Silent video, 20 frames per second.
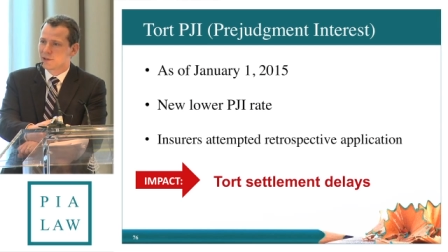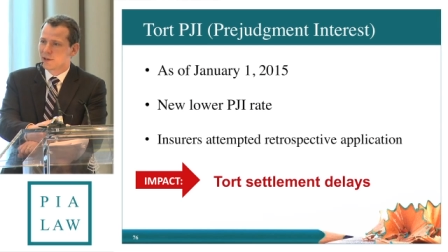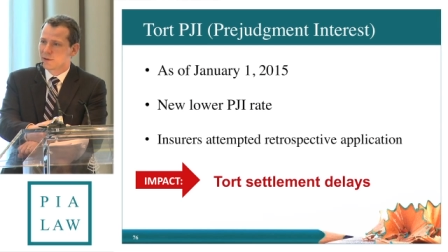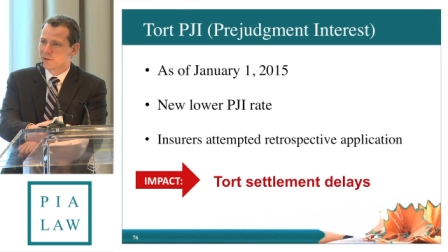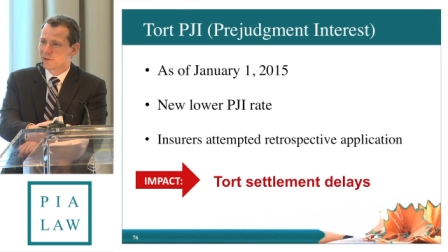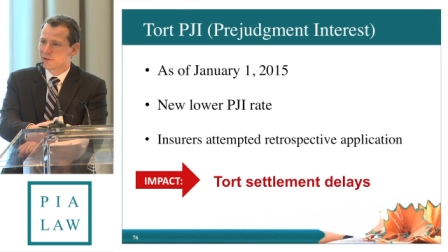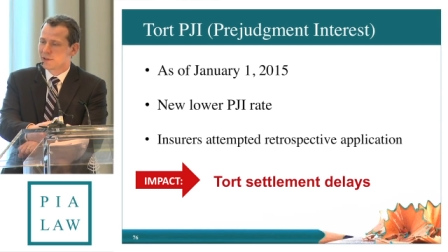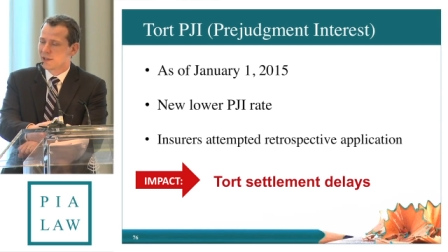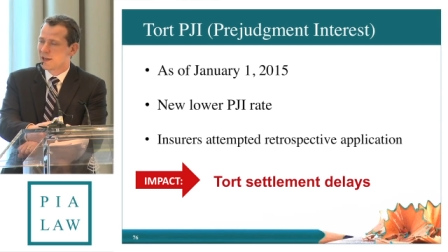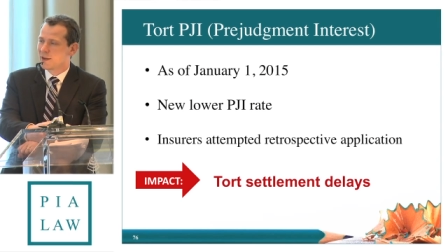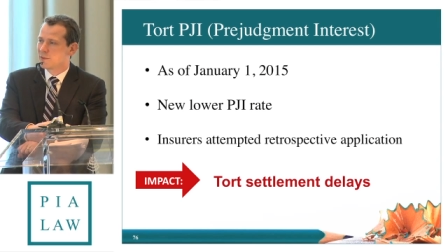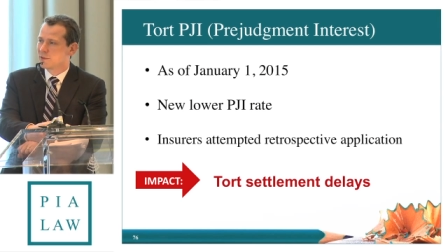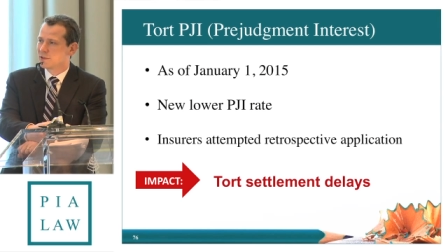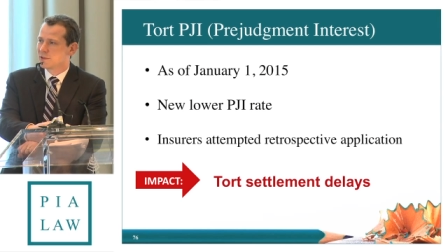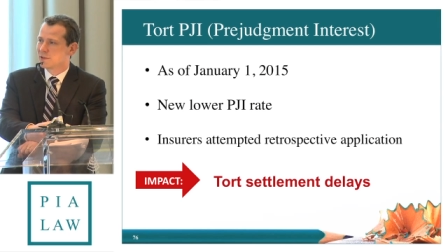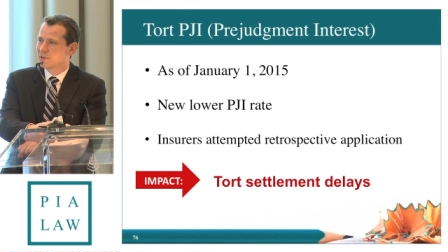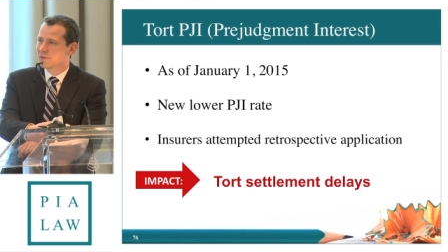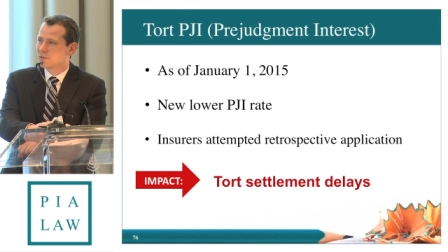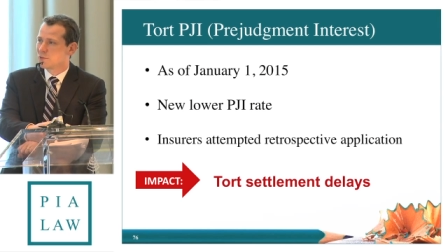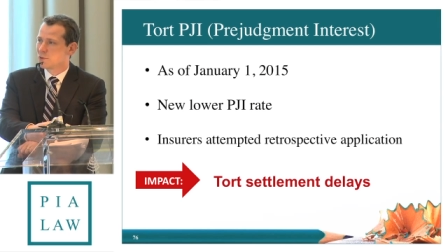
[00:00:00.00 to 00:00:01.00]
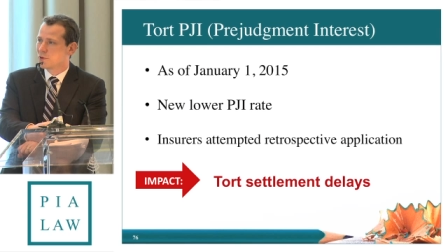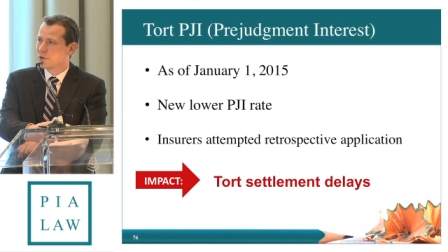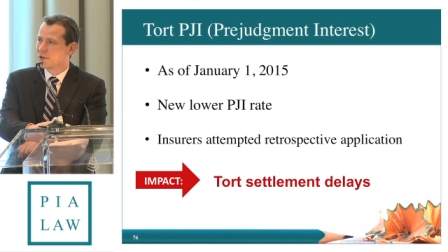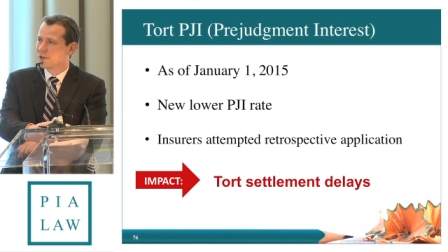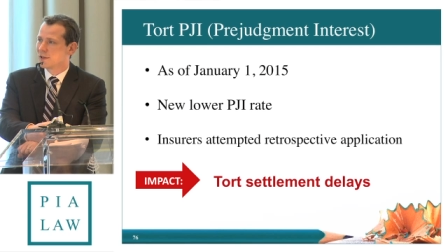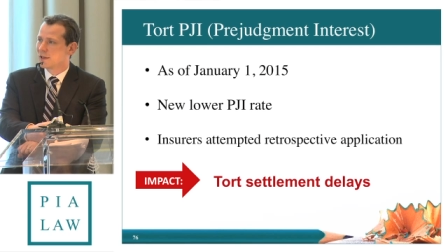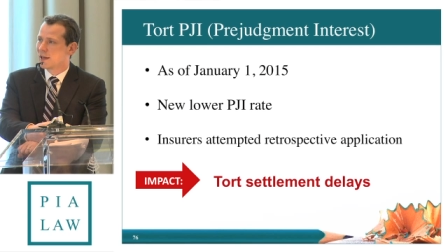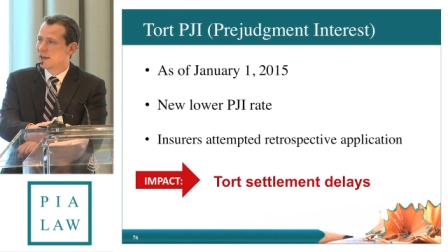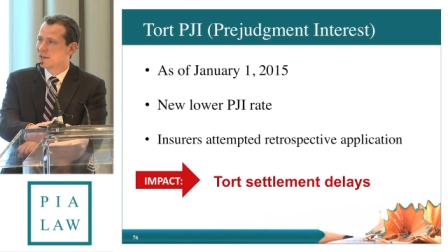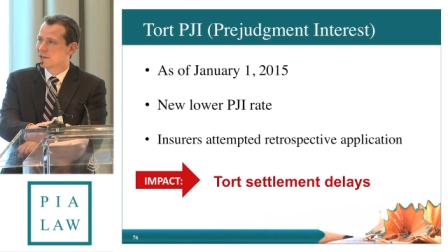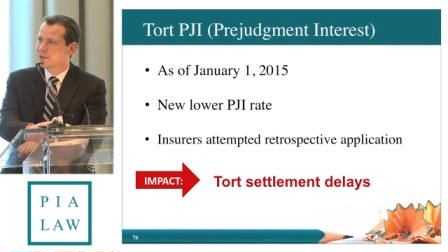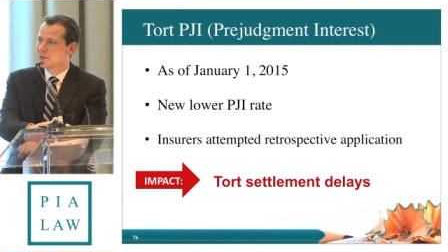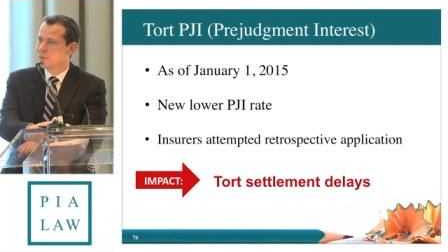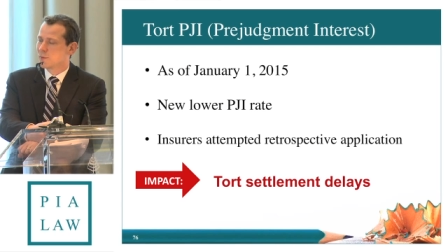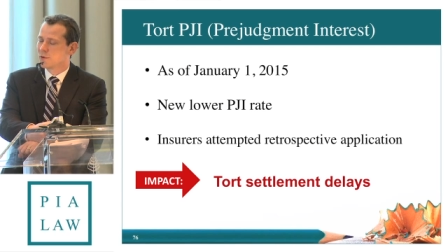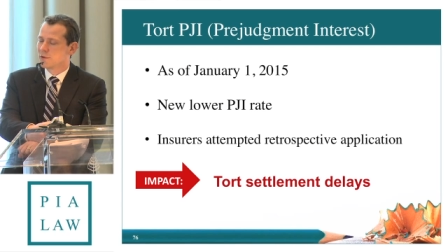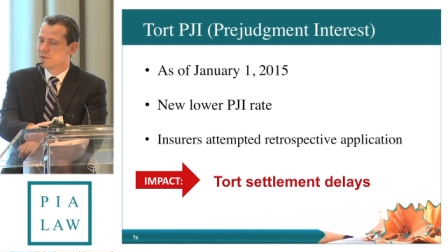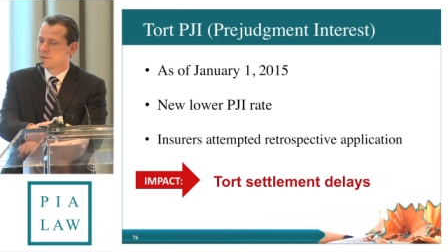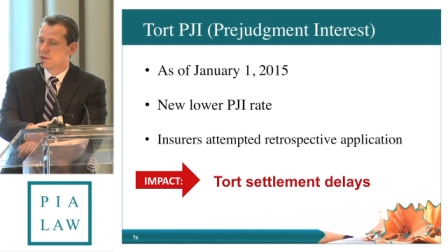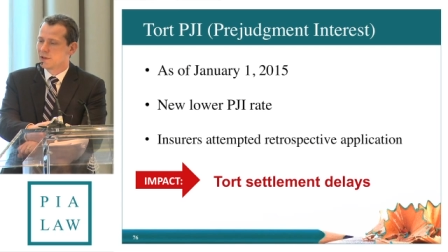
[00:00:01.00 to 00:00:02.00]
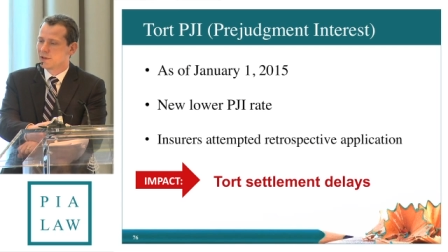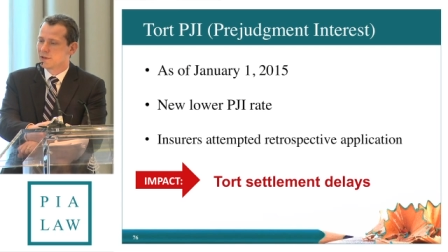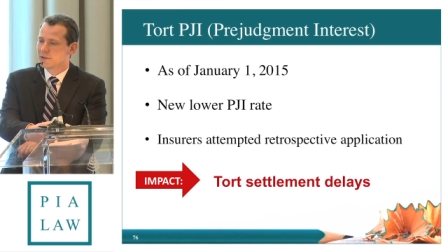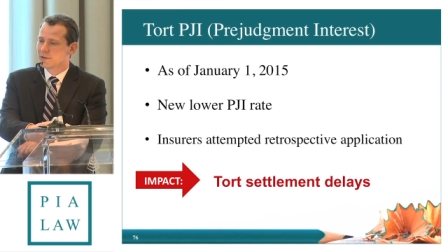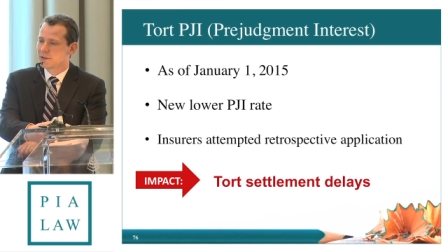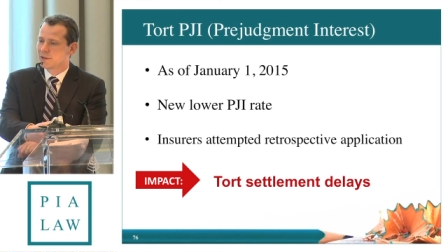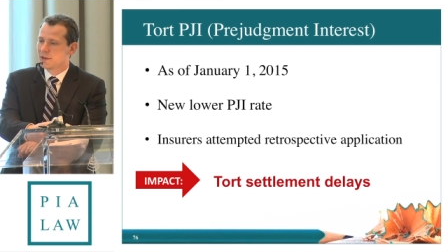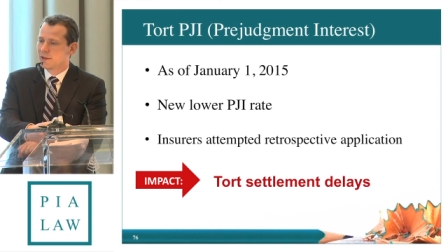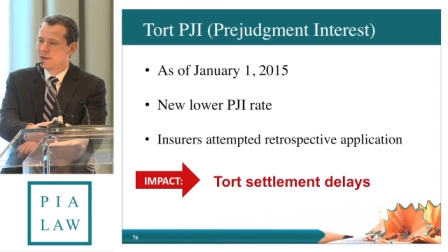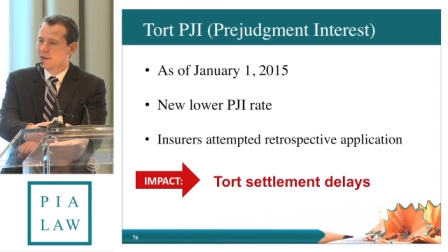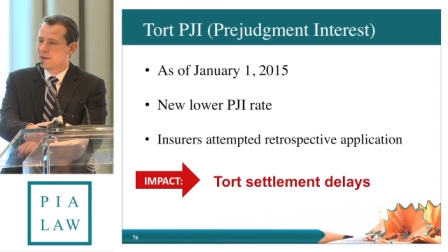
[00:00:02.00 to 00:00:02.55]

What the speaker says: general damages for the last number of years.